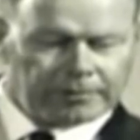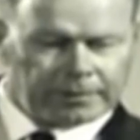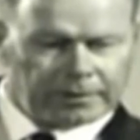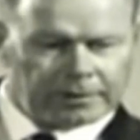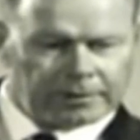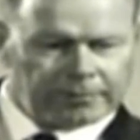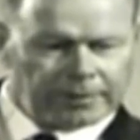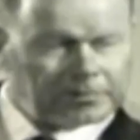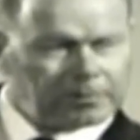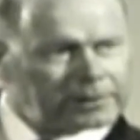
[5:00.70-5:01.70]
an
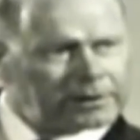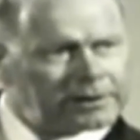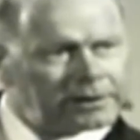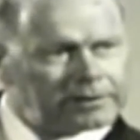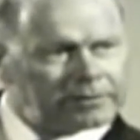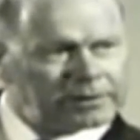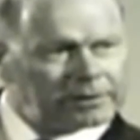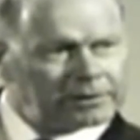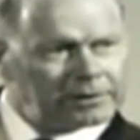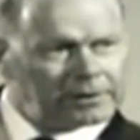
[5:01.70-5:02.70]
event by thinking of
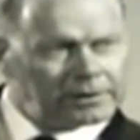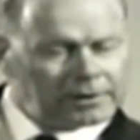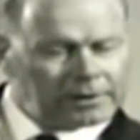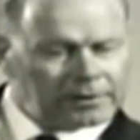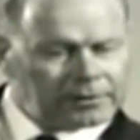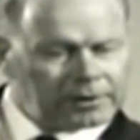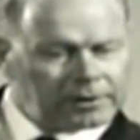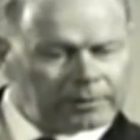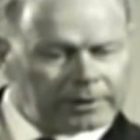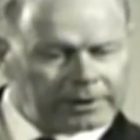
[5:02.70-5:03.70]
it. Now,
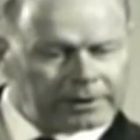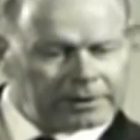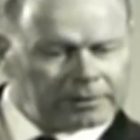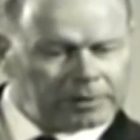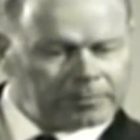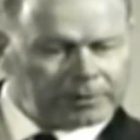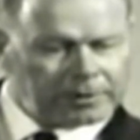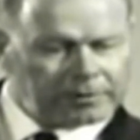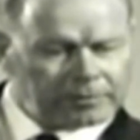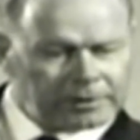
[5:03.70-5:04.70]
theoretically, we
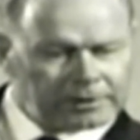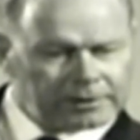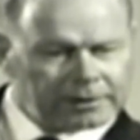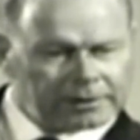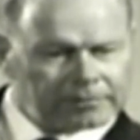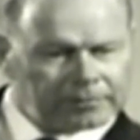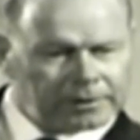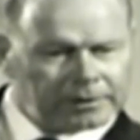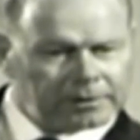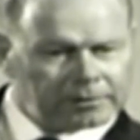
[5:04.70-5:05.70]
believe we can take a
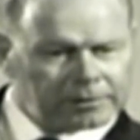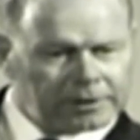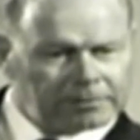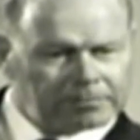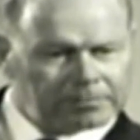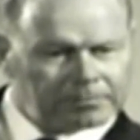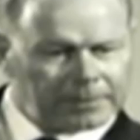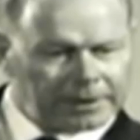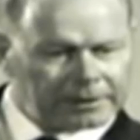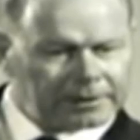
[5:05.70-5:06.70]
videotape
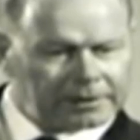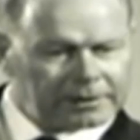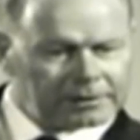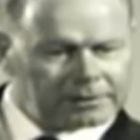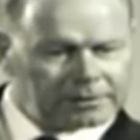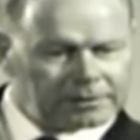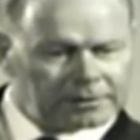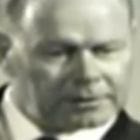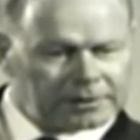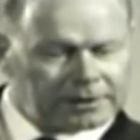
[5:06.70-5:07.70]
magnetic
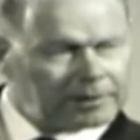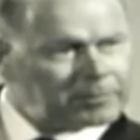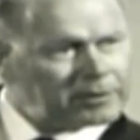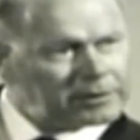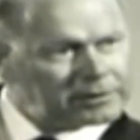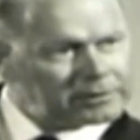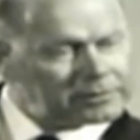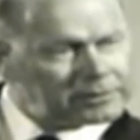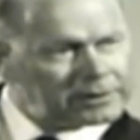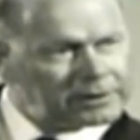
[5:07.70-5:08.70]
uh, camera
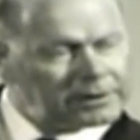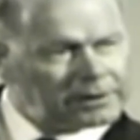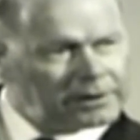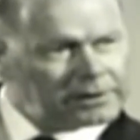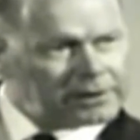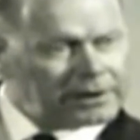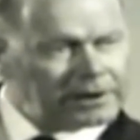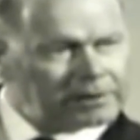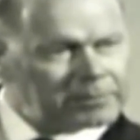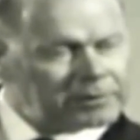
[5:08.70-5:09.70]
into the
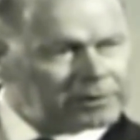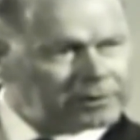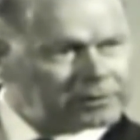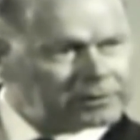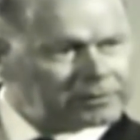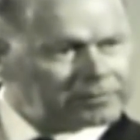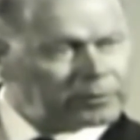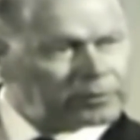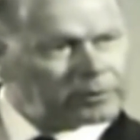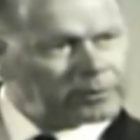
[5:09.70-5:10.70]
time zone and
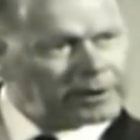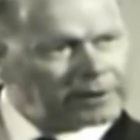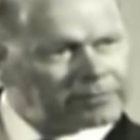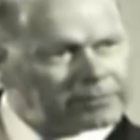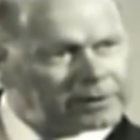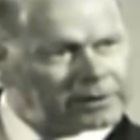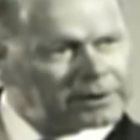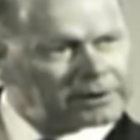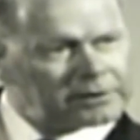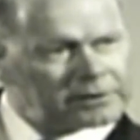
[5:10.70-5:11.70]
photograph uh,
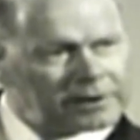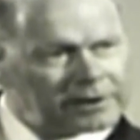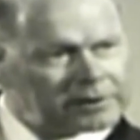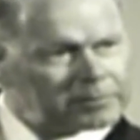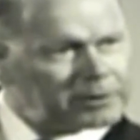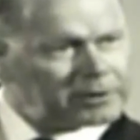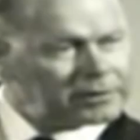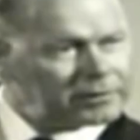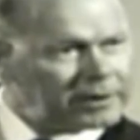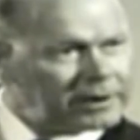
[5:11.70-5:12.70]
Lincoln's Gettysburg
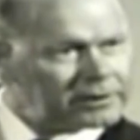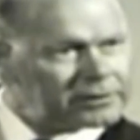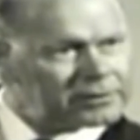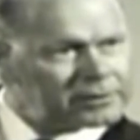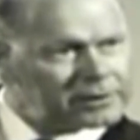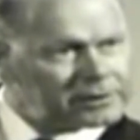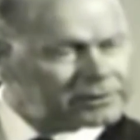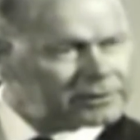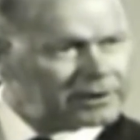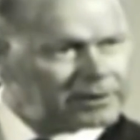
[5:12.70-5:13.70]
Address or
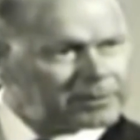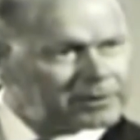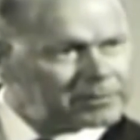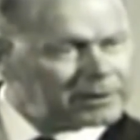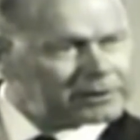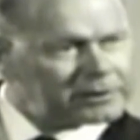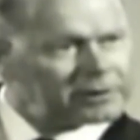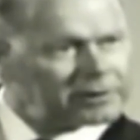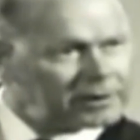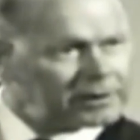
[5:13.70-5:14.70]
Caesar's armies
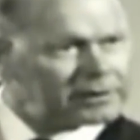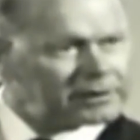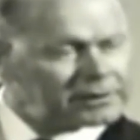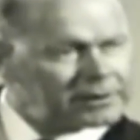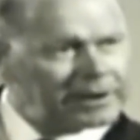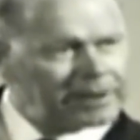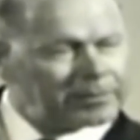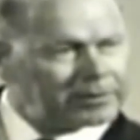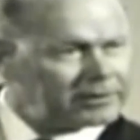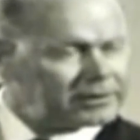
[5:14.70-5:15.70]
marching or anything that's ever
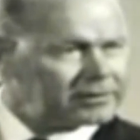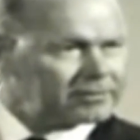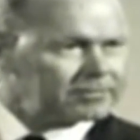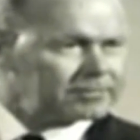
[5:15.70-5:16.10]
happened.